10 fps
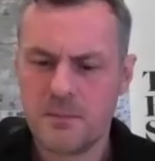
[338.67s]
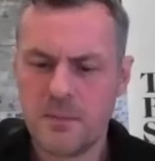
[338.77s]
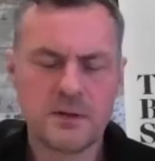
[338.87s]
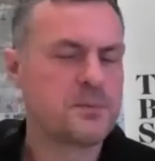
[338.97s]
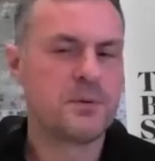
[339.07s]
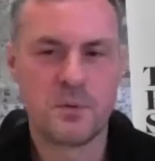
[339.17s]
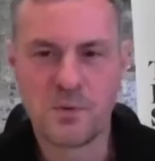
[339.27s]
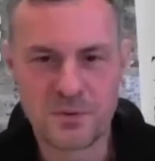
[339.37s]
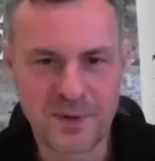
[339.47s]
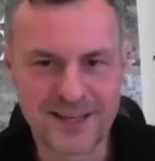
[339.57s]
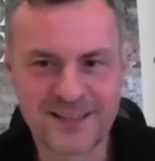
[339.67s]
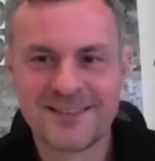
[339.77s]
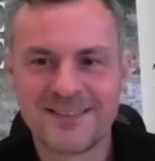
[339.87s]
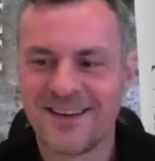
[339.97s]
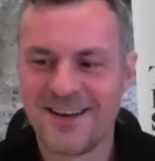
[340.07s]
multiple
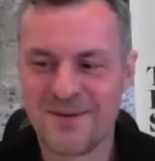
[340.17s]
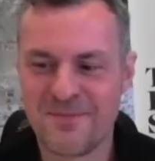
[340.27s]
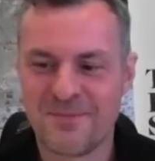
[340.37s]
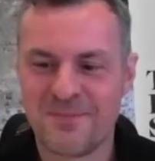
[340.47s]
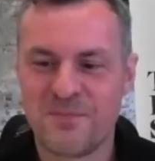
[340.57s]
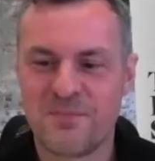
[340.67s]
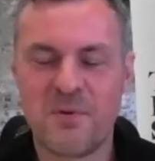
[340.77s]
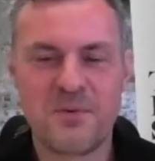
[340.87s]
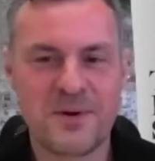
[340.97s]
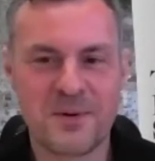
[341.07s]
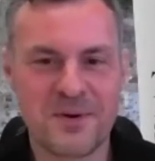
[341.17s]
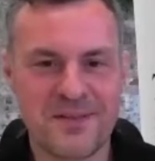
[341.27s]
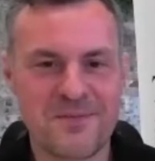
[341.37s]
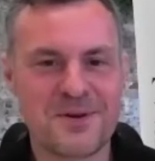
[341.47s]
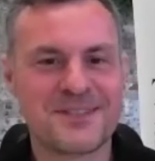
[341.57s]
award-winning, probably one
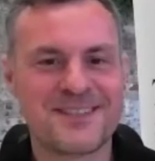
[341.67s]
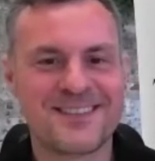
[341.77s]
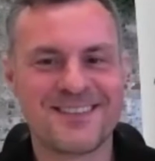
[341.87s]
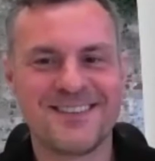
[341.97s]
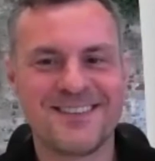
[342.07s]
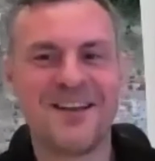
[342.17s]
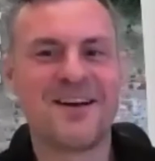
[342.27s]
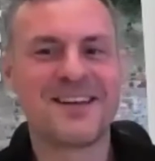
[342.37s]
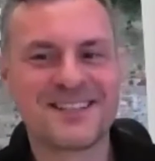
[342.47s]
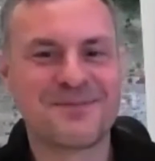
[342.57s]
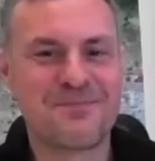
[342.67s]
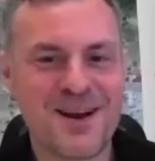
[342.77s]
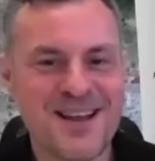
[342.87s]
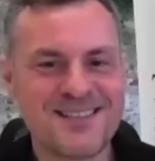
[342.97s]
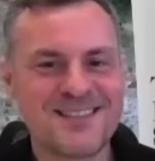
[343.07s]
of the most liked
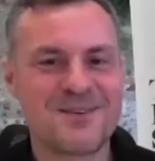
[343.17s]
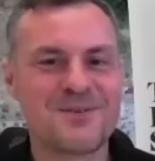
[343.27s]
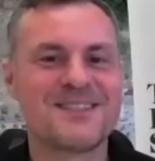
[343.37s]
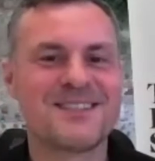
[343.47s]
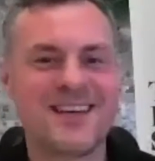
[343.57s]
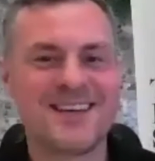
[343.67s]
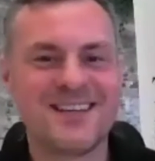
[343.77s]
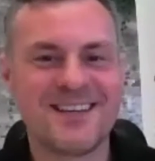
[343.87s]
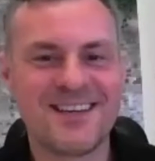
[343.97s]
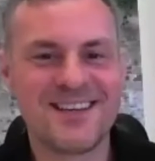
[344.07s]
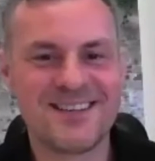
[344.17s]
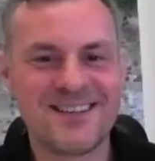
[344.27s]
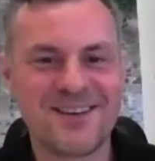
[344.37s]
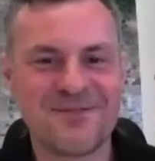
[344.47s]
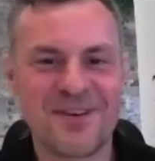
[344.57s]
brands, I would say,
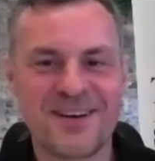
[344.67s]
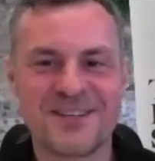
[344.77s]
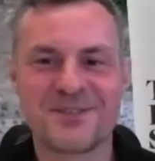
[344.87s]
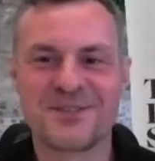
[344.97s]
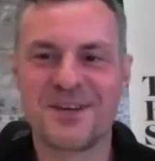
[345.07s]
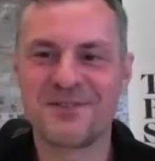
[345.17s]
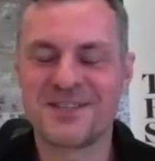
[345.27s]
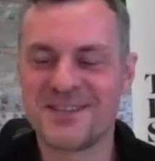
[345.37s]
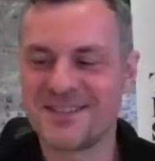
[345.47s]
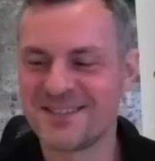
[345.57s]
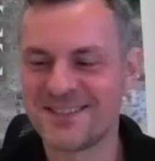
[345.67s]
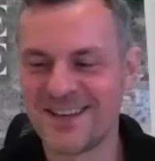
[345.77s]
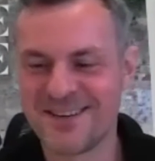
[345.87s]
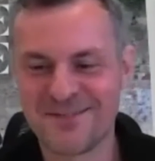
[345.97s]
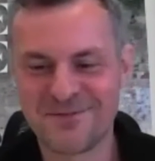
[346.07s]
in financial services and
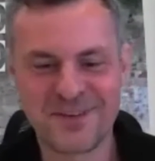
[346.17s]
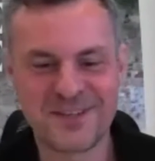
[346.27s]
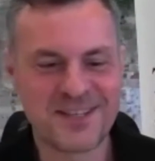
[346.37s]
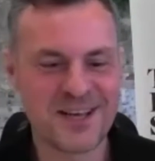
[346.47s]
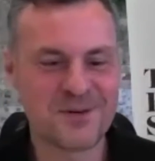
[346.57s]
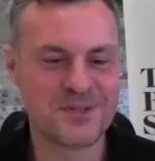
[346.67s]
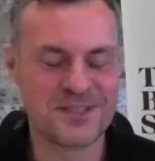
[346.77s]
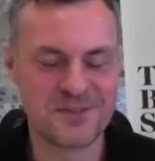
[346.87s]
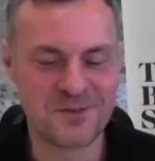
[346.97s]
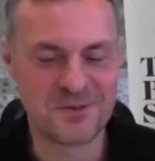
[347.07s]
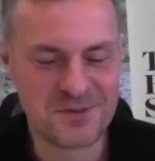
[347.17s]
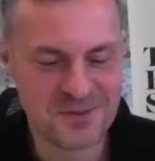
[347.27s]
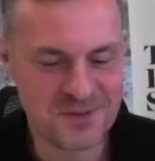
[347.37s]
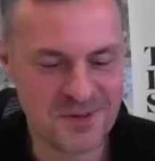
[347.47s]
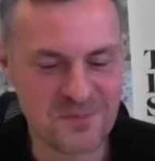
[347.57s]
fintech, which is no
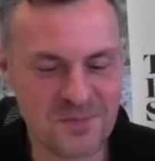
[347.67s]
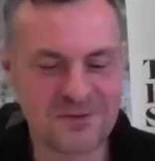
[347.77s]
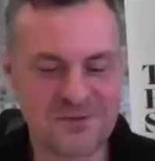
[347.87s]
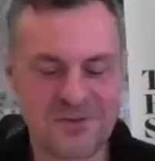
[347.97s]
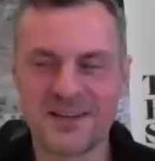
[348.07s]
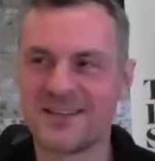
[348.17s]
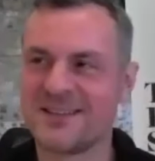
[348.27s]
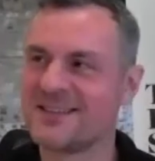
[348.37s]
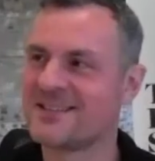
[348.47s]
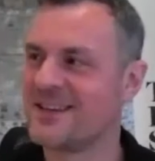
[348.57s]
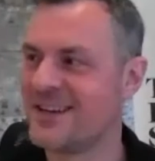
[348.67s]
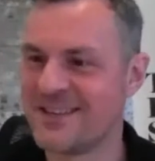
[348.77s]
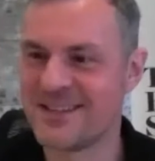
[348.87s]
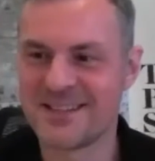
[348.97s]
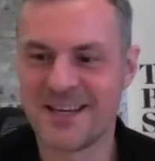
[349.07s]
mean feat in this
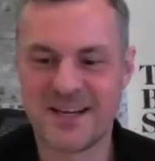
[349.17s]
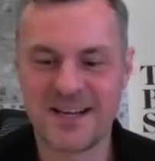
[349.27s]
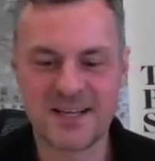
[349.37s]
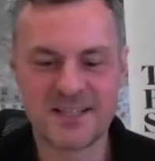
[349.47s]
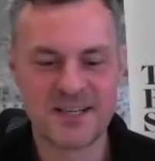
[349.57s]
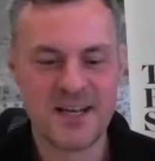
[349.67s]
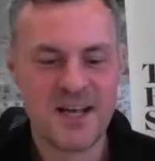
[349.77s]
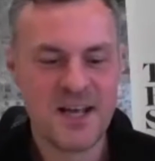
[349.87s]
day and age.